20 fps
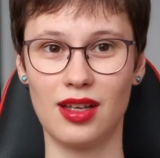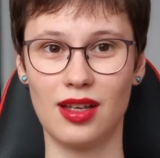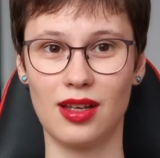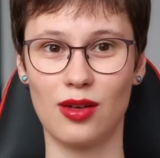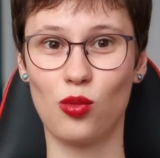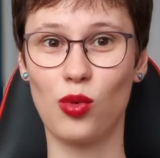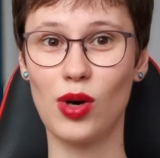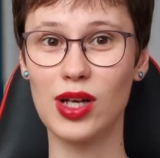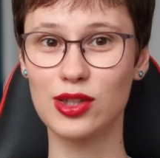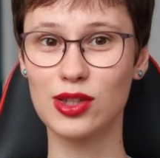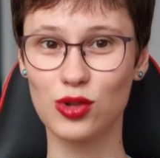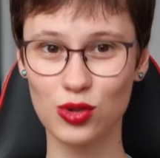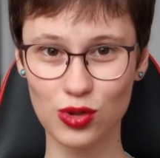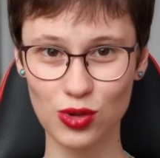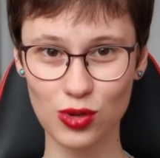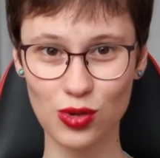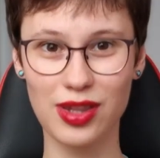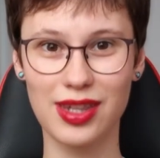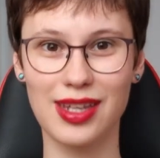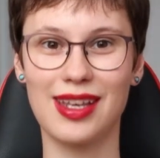what do
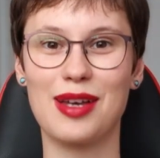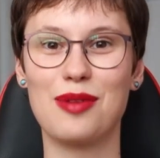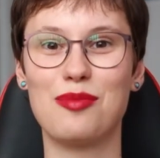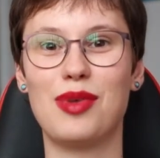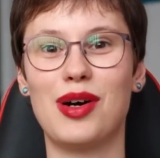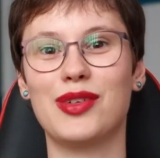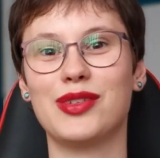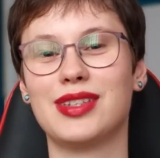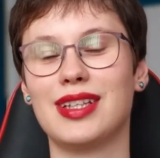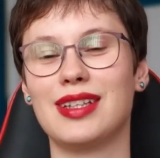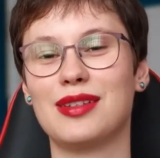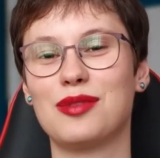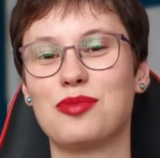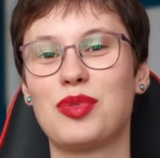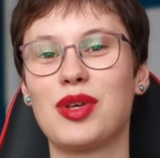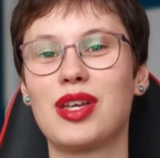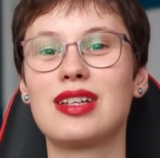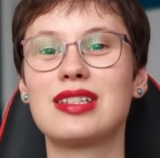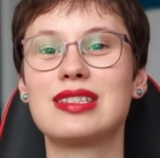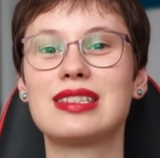you think about it?
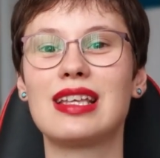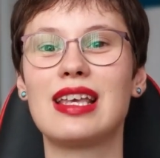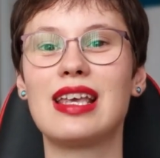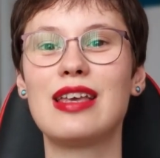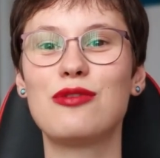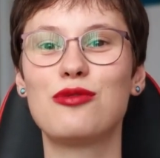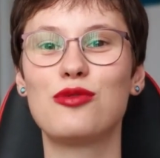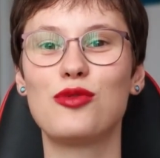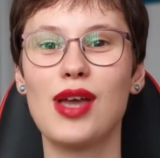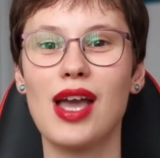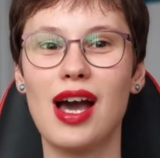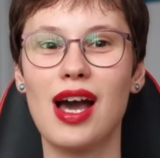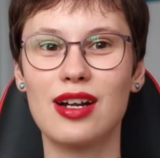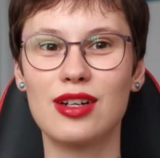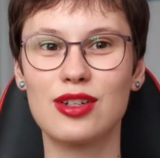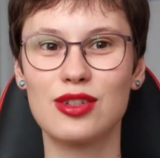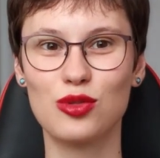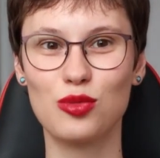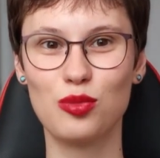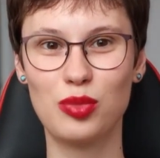Because if we are
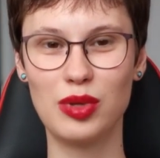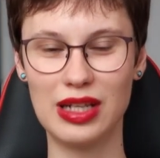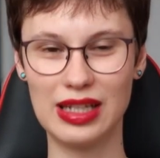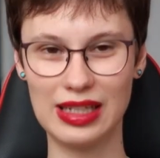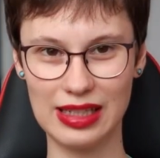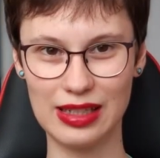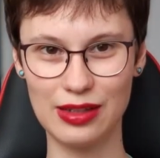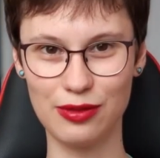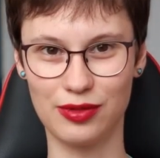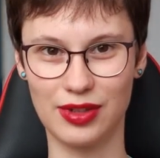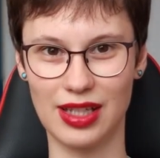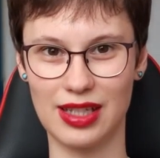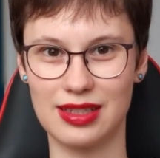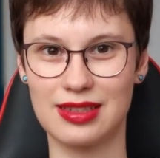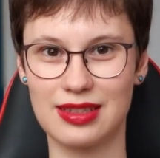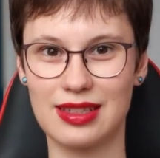to believe this,